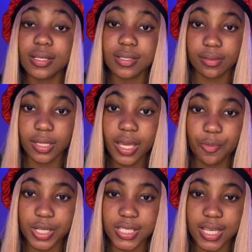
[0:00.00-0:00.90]
Look at
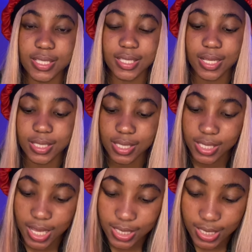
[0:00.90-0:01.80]
what 10 says.
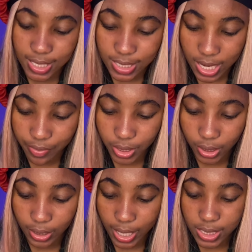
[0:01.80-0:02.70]
10 says,
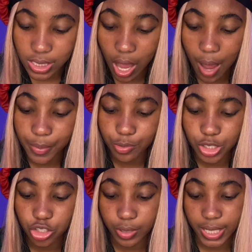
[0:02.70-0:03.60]
nevertheless, Haman
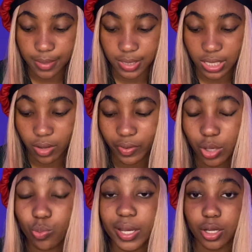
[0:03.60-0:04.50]
restrained himself
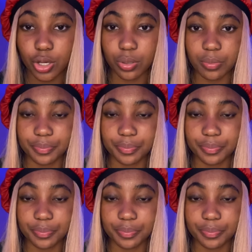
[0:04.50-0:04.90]
and went home.